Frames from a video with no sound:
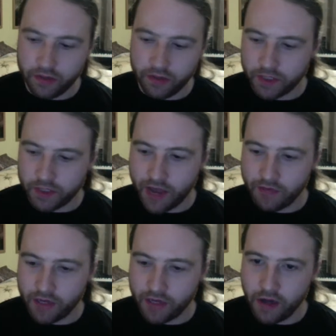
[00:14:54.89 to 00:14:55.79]
was
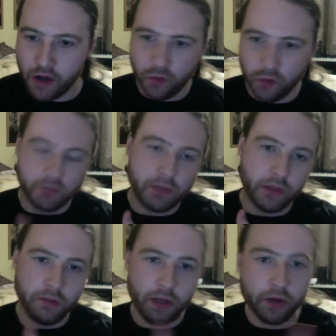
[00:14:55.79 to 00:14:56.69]
having old
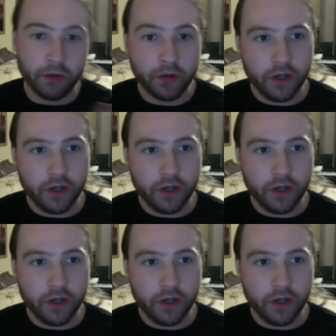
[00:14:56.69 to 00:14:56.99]
Bilbo